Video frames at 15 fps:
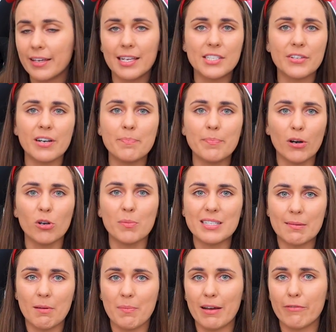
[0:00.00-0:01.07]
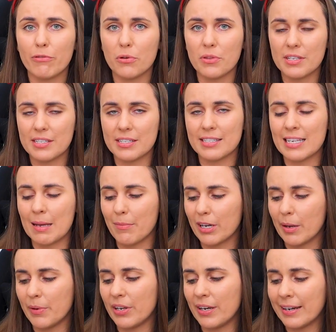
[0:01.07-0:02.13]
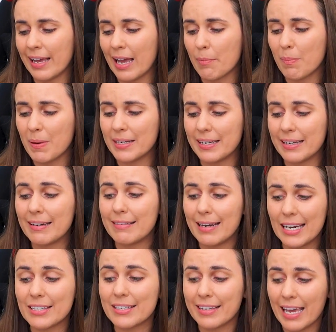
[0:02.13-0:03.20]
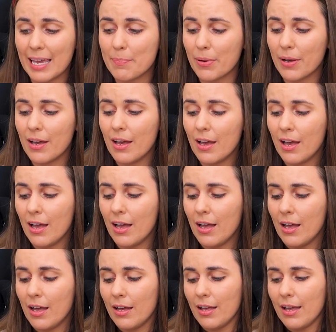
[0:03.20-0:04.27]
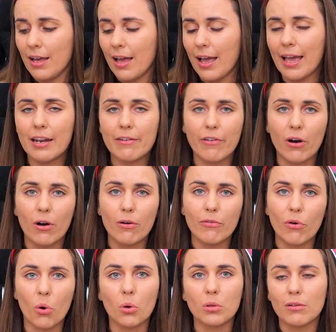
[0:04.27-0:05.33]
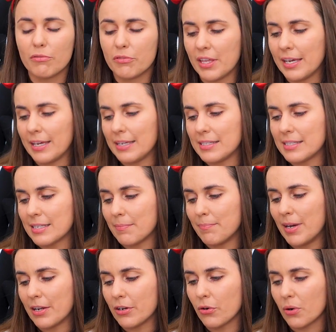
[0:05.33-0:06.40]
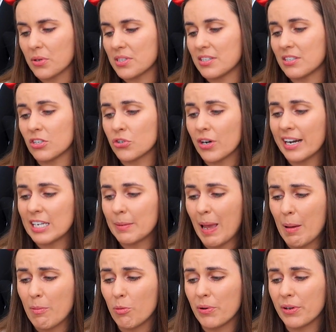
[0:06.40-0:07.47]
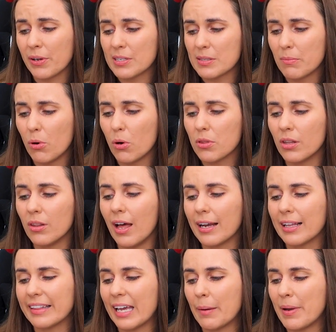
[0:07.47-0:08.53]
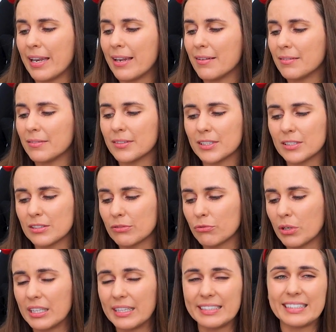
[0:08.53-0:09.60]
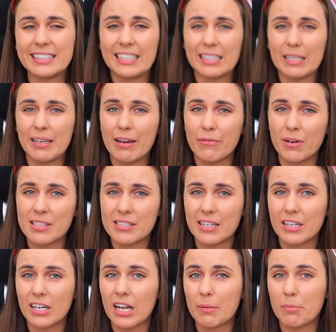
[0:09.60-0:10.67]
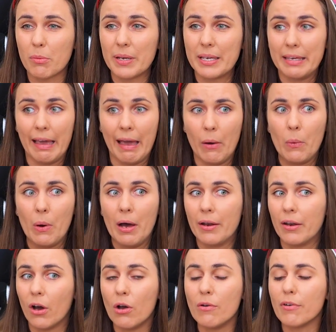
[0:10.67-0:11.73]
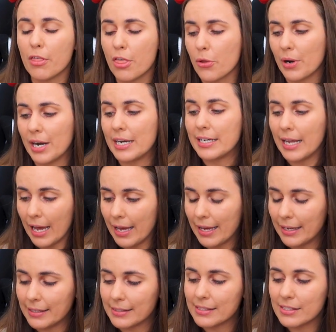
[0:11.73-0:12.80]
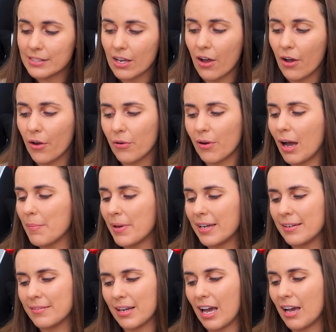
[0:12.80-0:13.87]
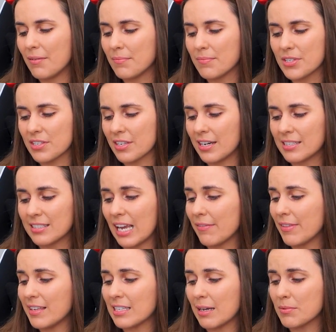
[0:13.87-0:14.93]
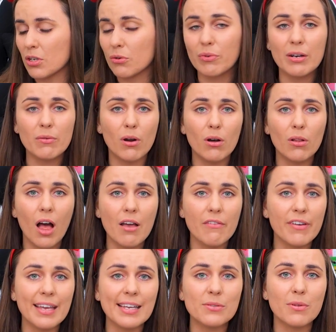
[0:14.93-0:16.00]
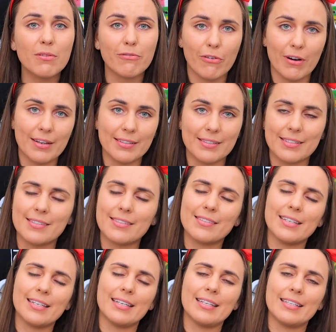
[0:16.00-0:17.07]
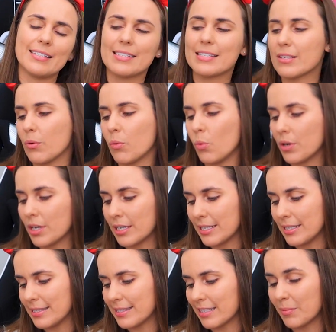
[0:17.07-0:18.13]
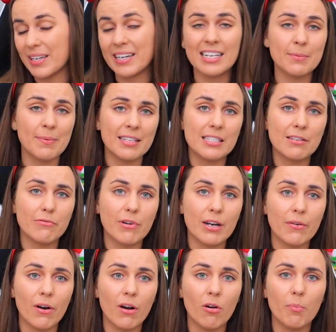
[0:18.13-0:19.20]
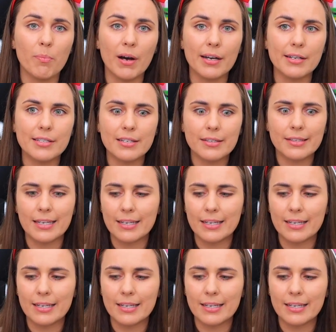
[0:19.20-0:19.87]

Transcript: Considering Beldum is coming back for this December Community Day, I probably didn't need to keep and evolve all of these Metagrosses to trade to people, because more than likely, I mean, realistically, everyone's going to kind of probably get one over 3 days. So, I mean, I'm just going to save these up to reroll IVs with friends. It is what it is. It'll be an expensive reroll, but